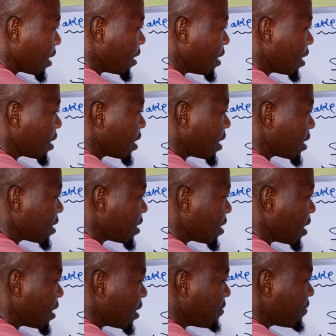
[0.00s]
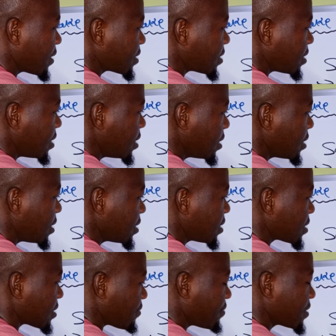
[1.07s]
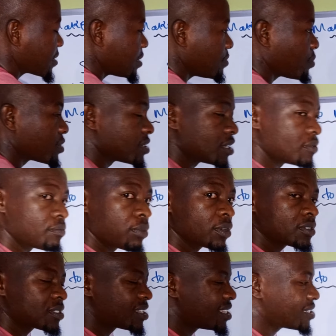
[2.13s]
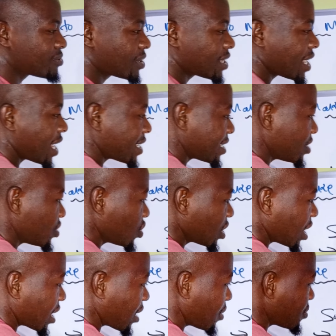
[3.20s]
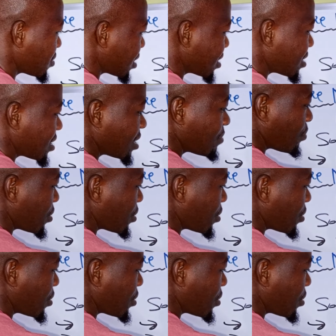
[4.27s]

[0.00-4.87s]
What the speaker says: Then the NFXD, this is a fixed deposit bonds. This one are ranging around 16